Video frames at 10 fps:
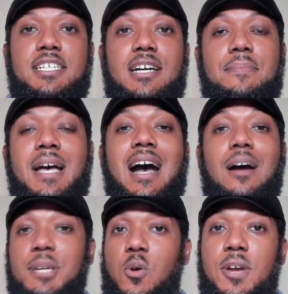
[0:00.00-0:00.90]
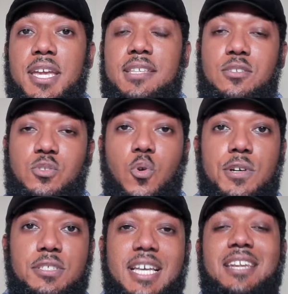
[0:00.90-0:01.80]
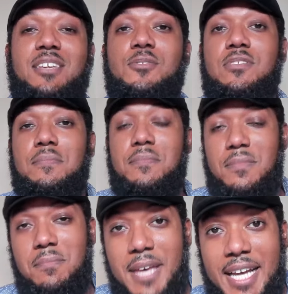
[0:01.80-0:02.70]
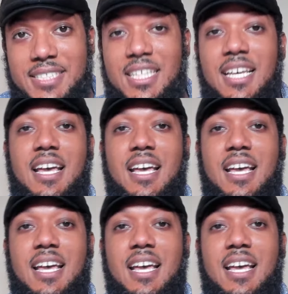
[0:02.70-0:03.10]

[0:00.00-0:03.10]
I'll be going into tutorials, how to use them best.